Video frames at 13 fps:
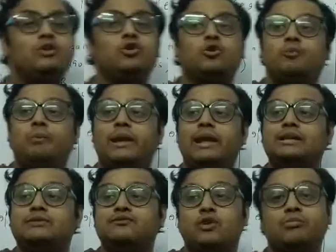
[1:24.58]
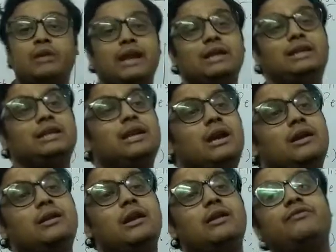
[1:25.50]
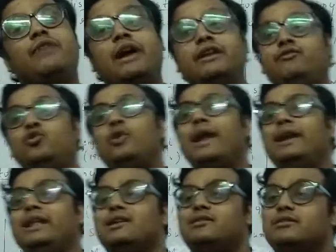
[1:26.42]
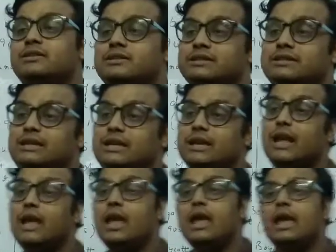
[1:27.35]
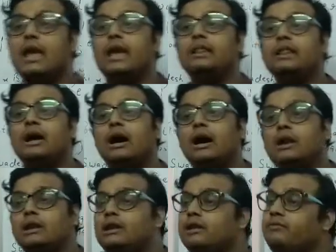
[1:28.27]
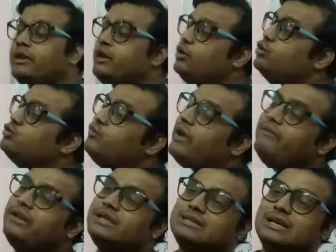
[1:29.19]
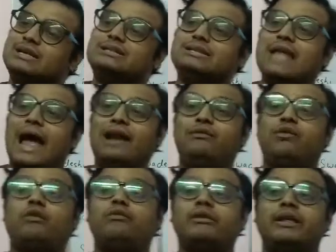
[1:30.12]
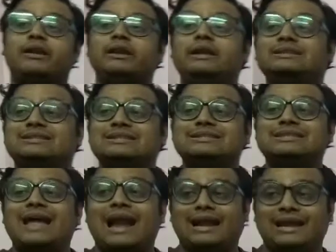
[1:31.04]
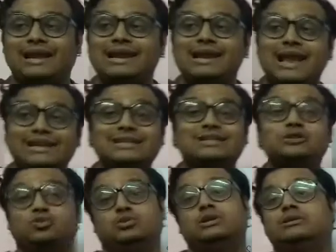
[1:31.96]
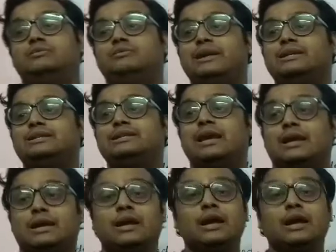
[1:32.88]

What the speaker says: took place from 1905 to 1916. In the earlier videos, we have discussed that what were the reasons that led to the basic